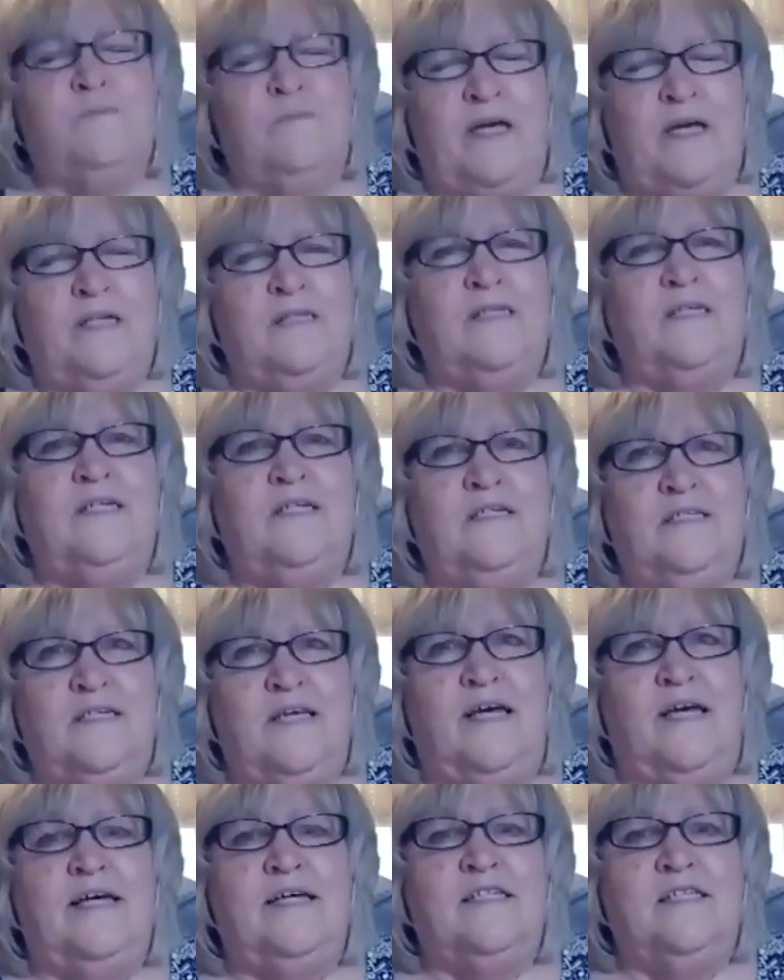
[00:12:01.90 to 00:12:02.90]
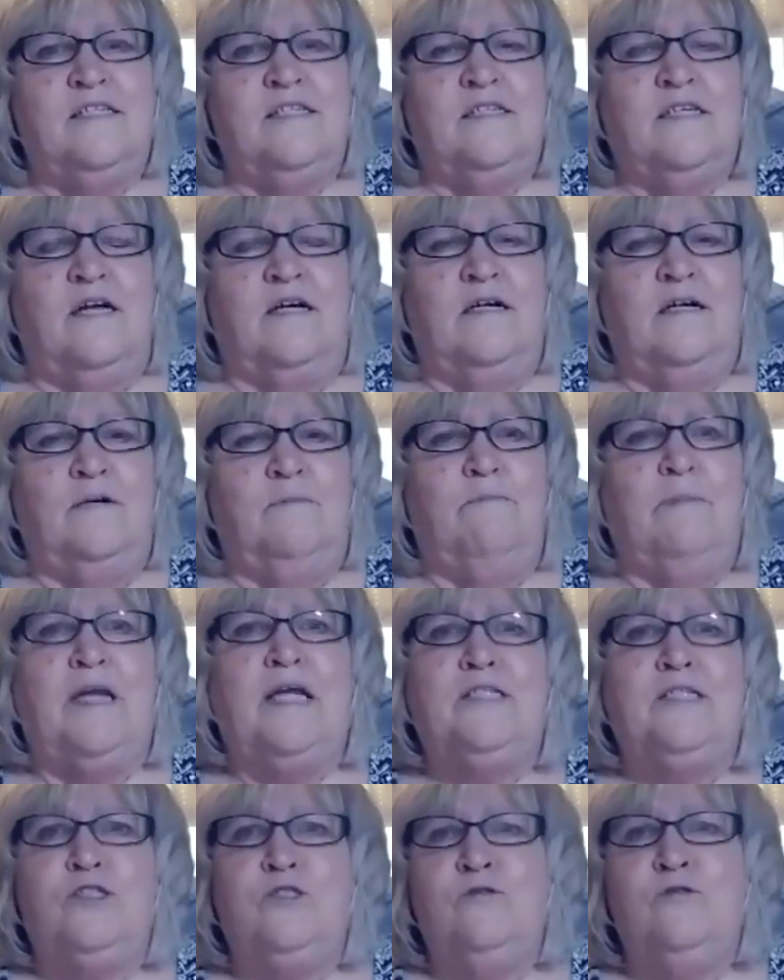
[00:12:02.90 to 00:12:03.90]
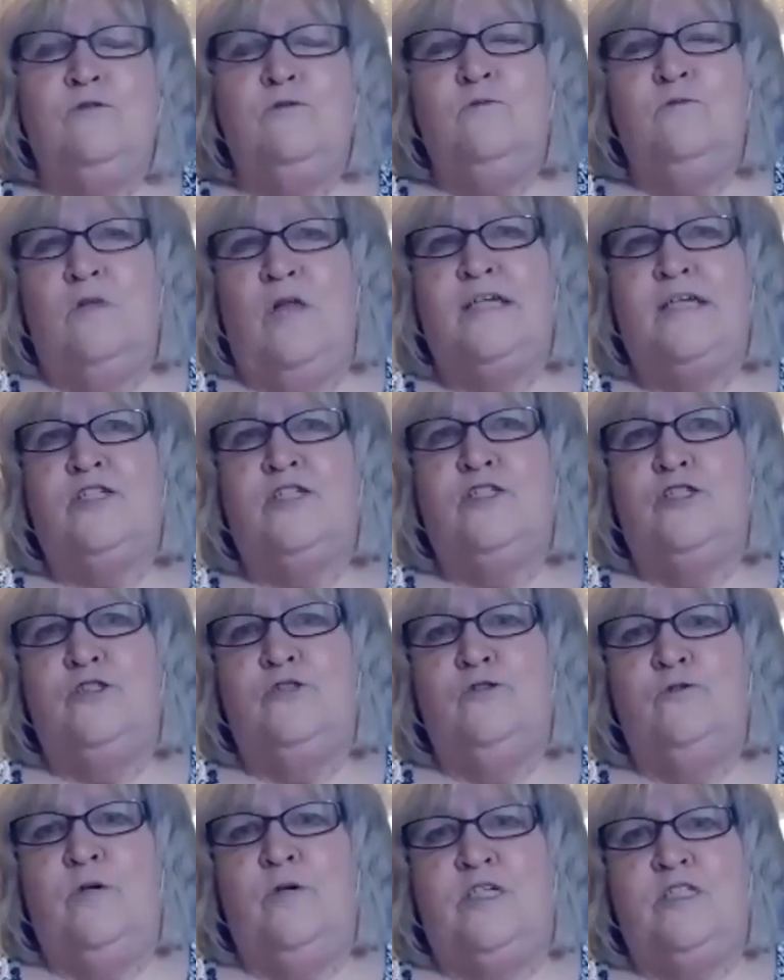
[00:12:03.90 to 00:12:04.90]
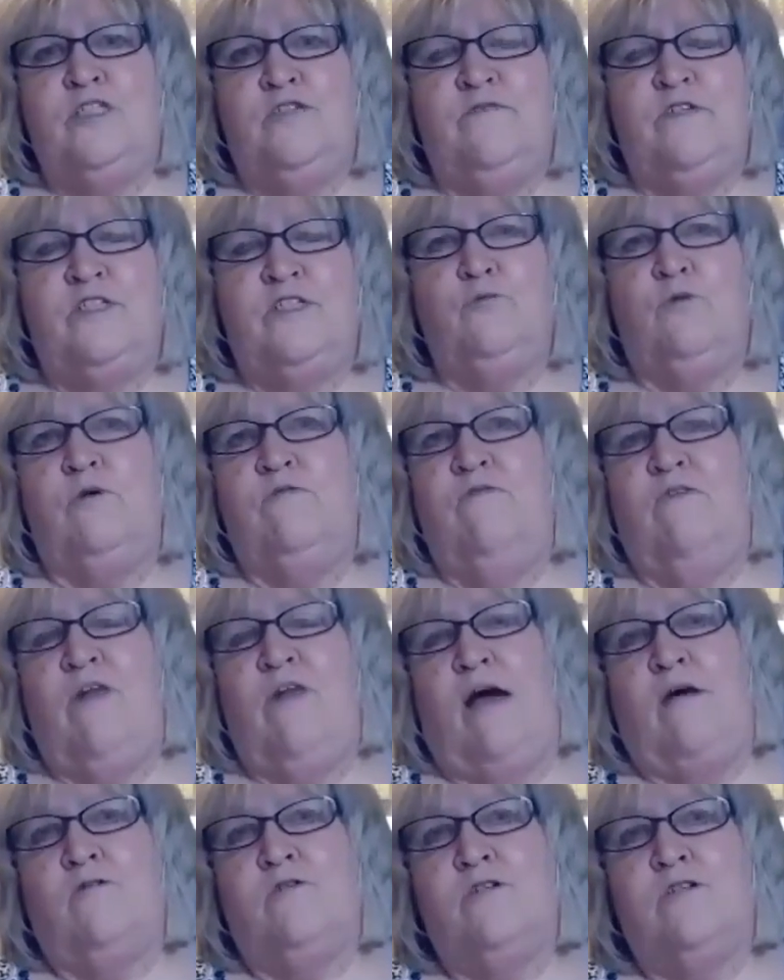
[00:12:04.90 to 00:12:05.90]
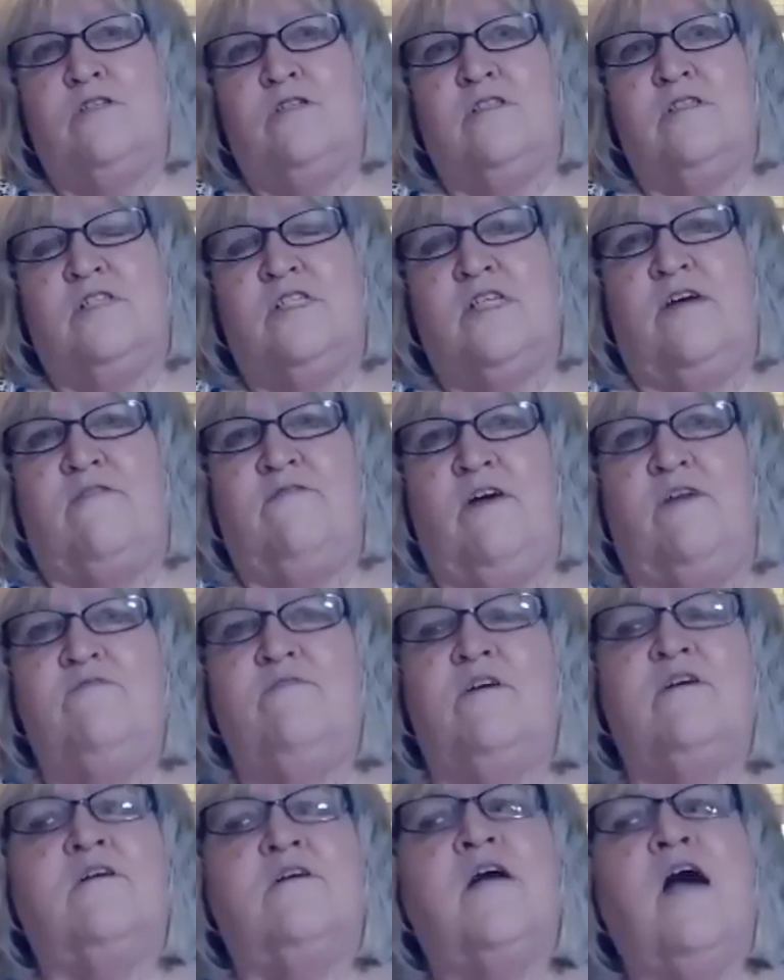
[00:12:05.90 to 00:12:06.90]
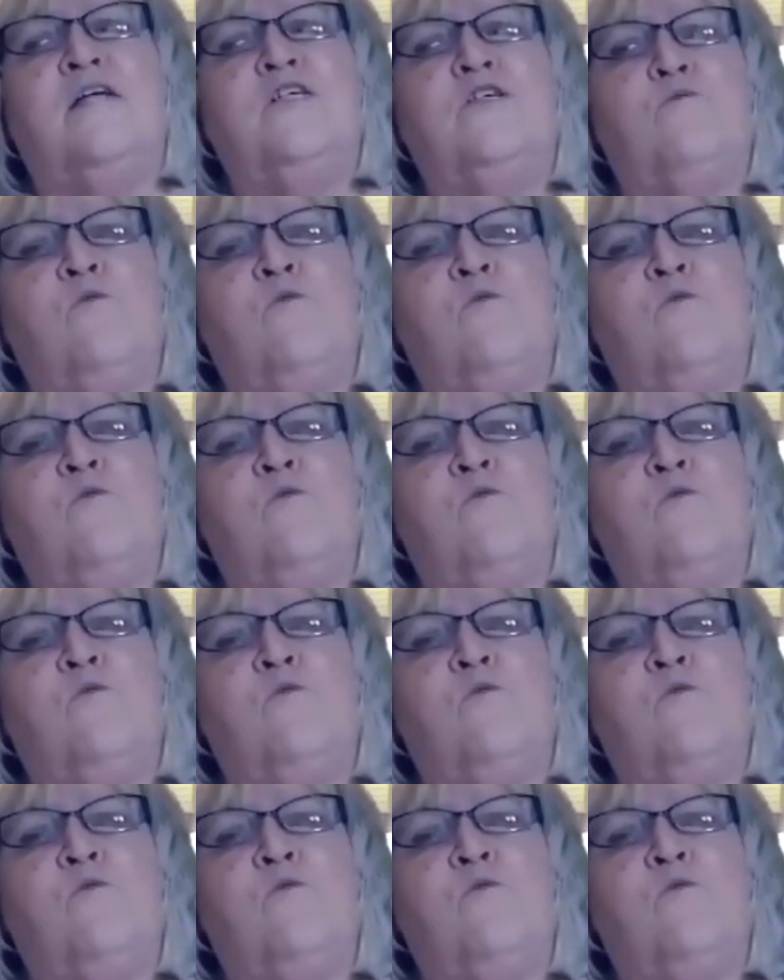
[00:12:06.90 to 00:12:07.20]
mainly, yes. But I do like to do individual flowers and stuff. I've gotten to